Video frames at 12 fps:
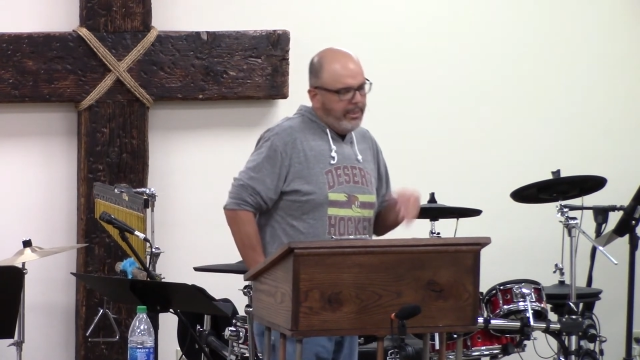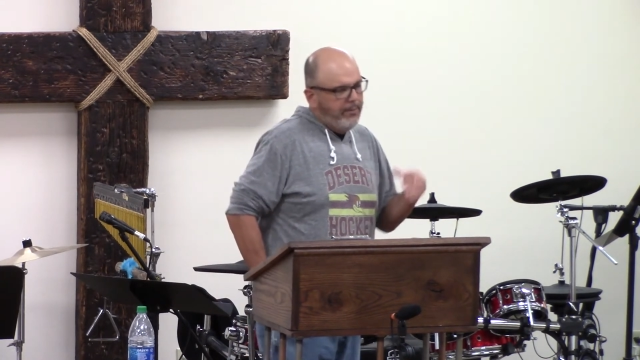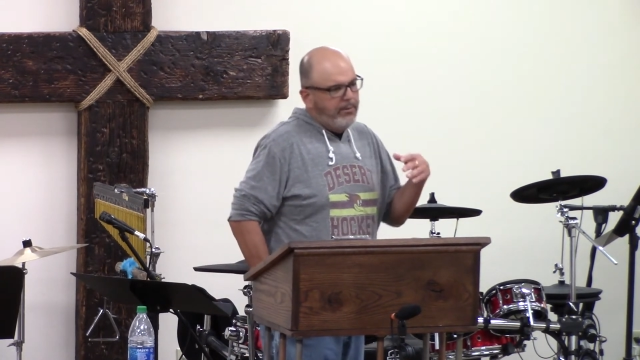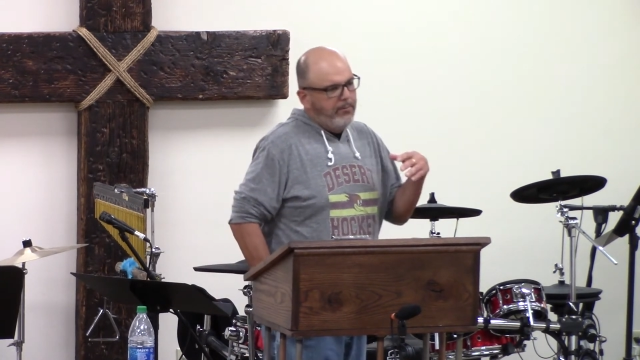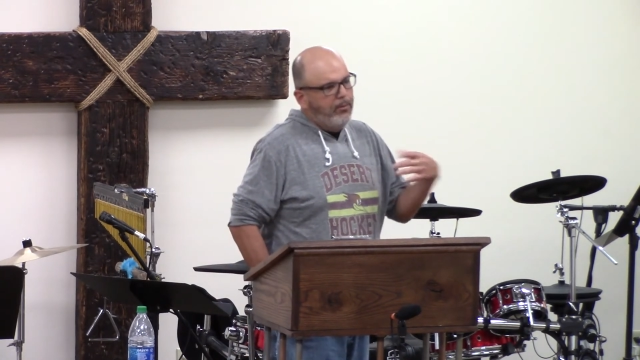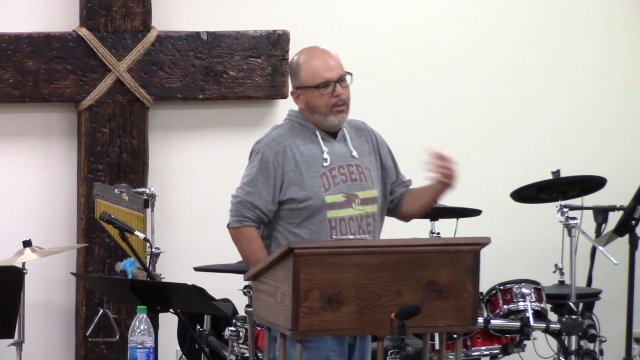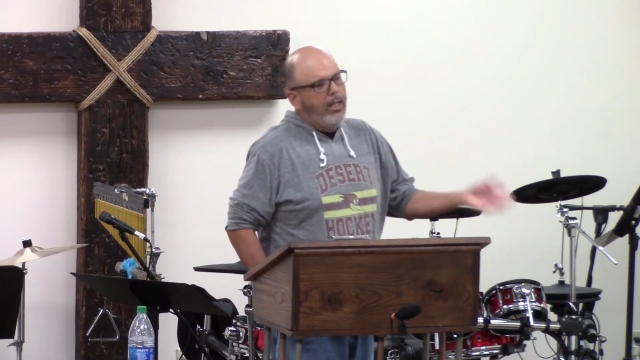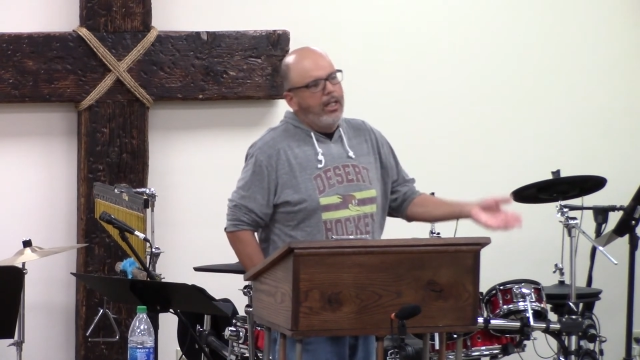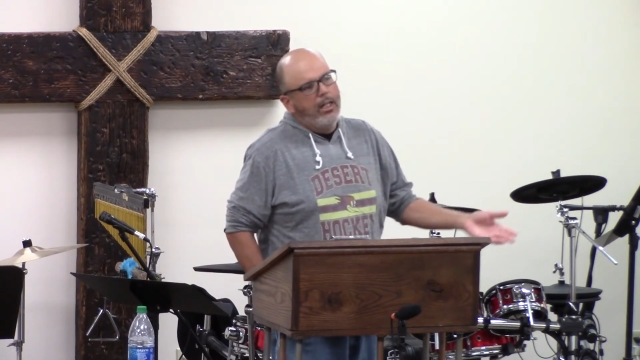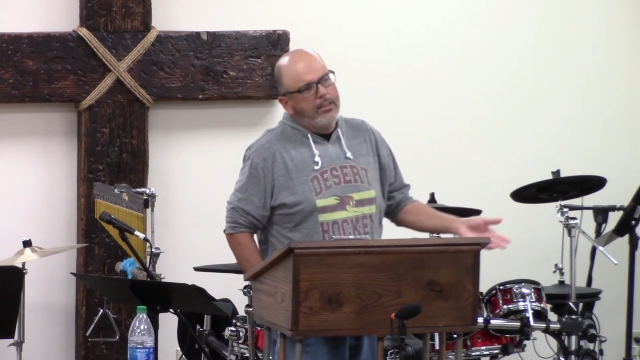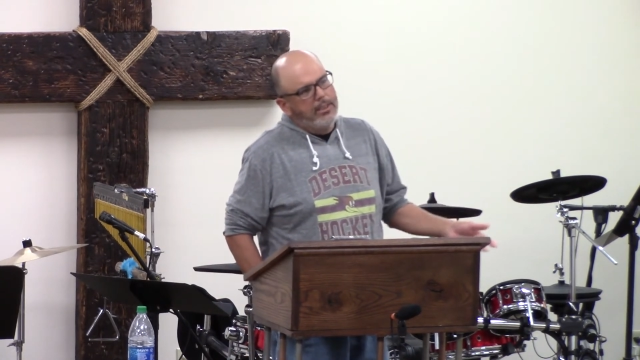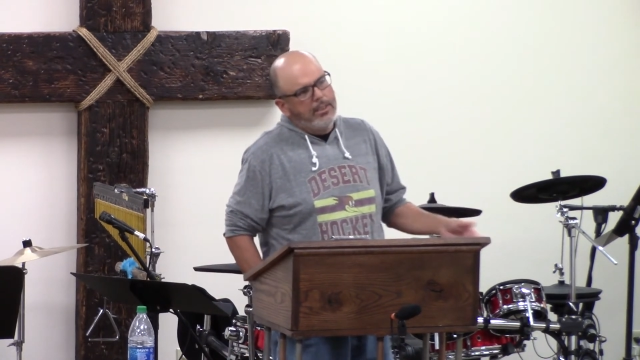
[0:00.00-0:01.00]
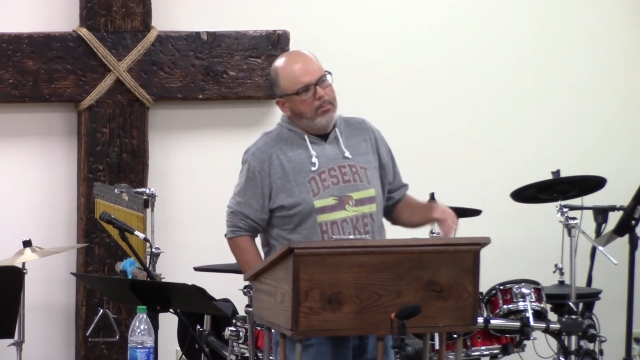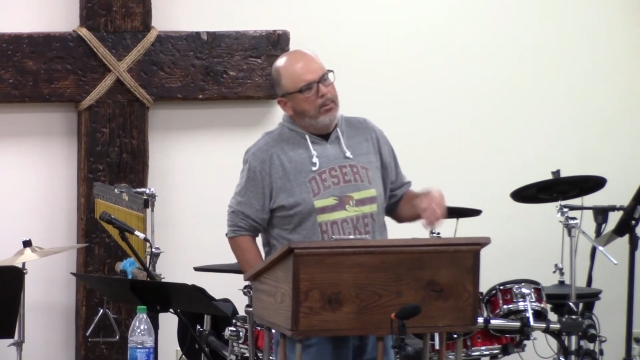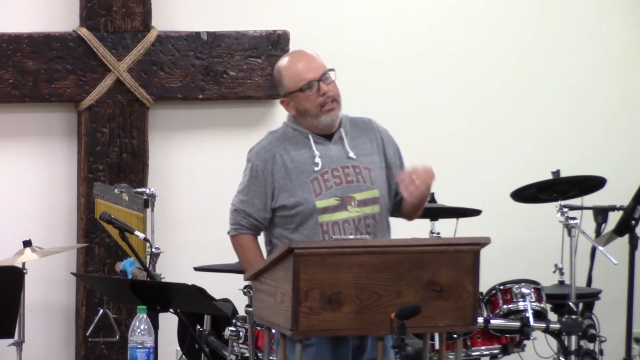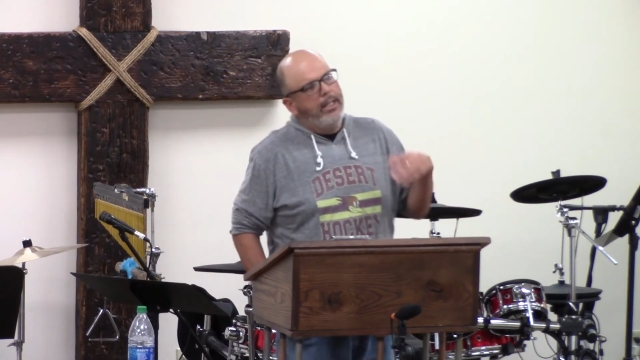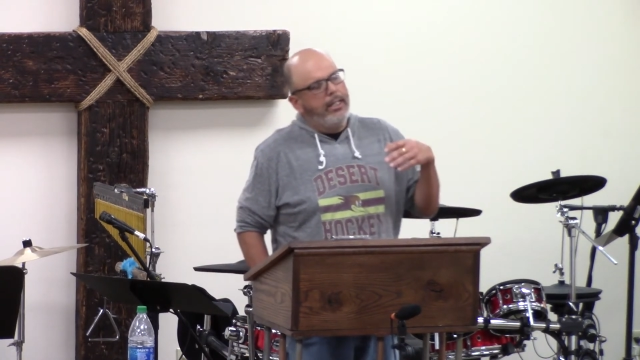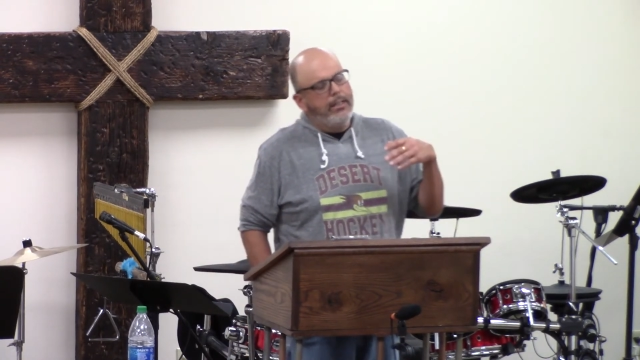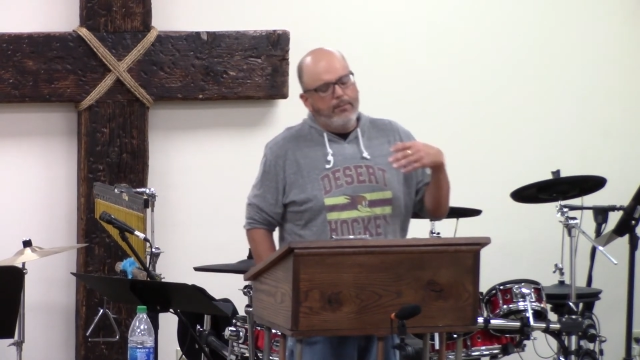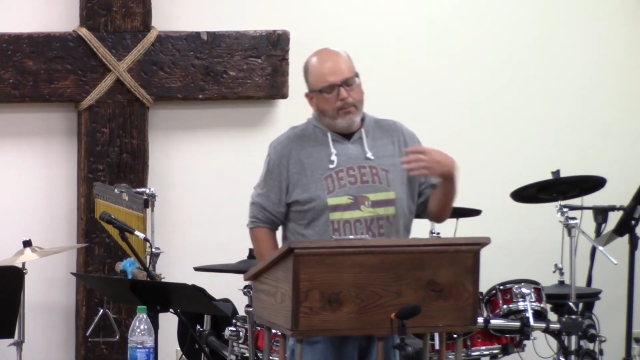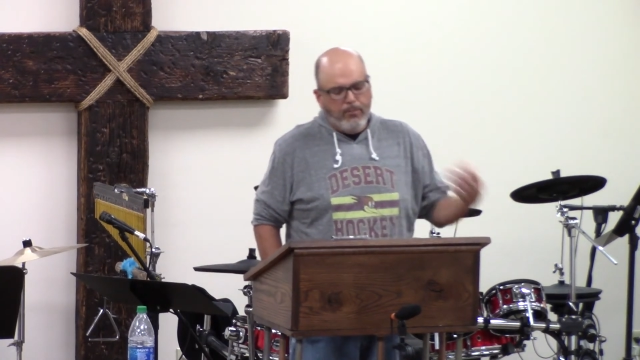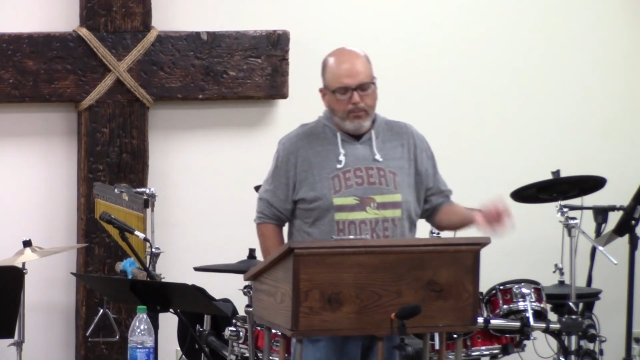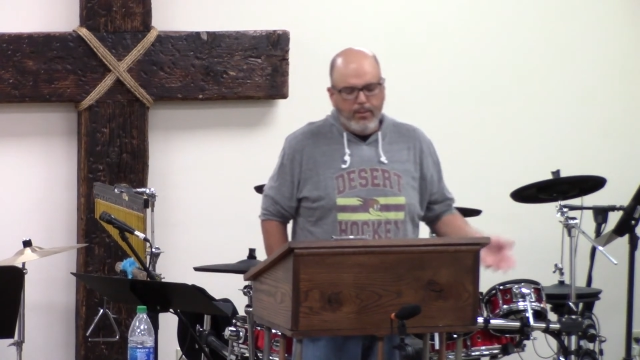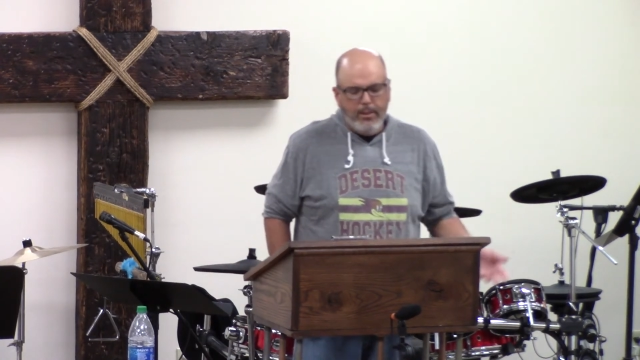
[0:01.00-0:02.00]
of the frogs and the plague
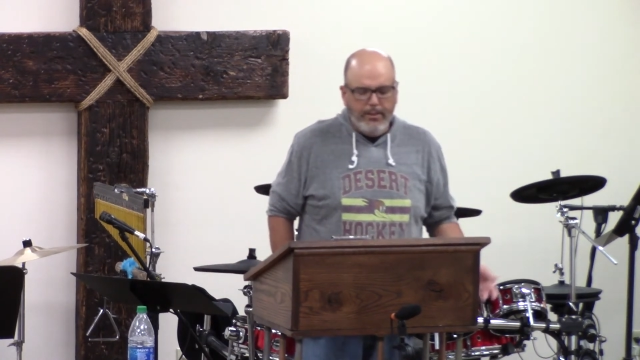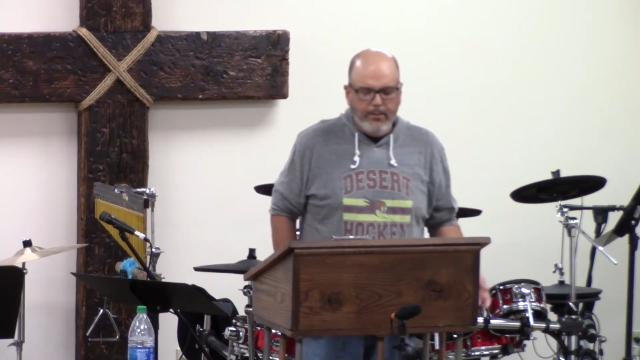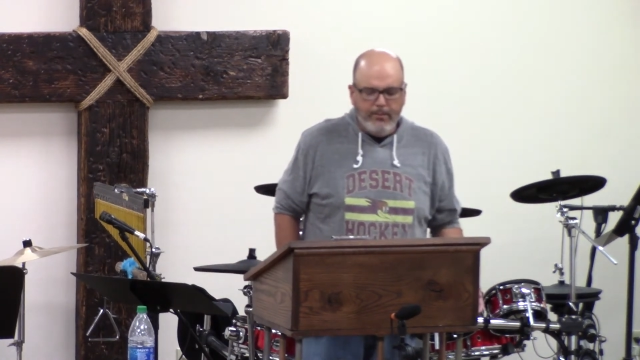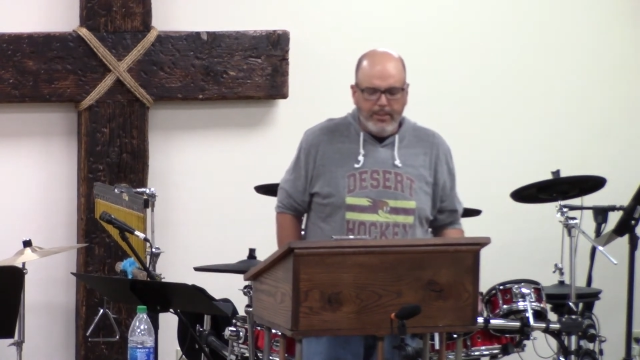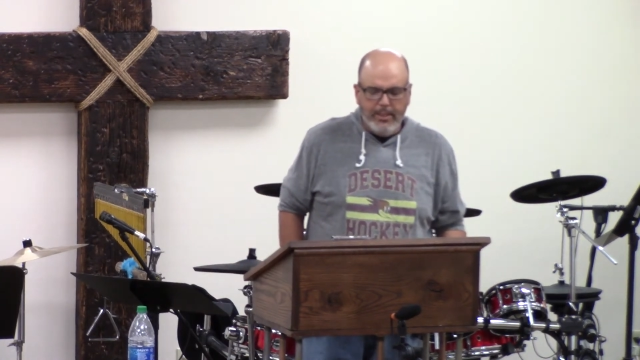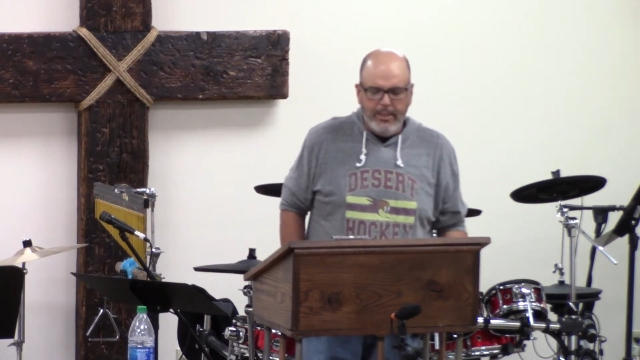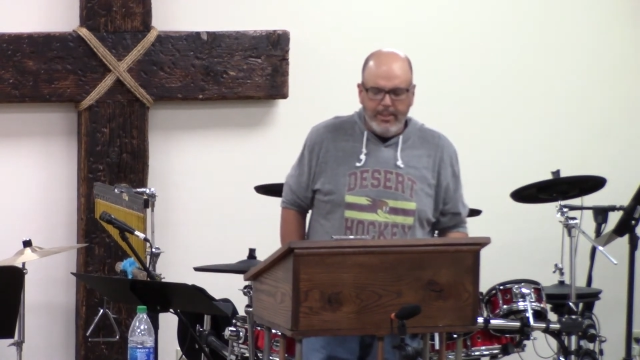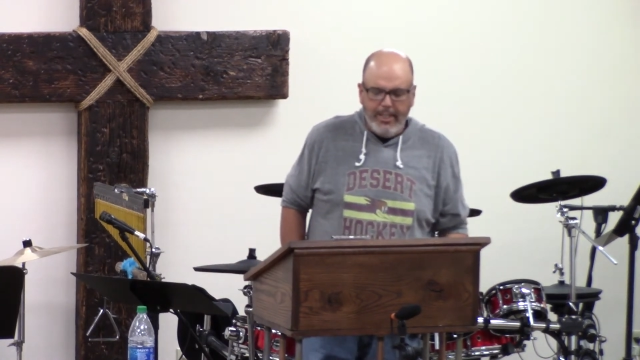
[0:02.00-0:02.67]
of the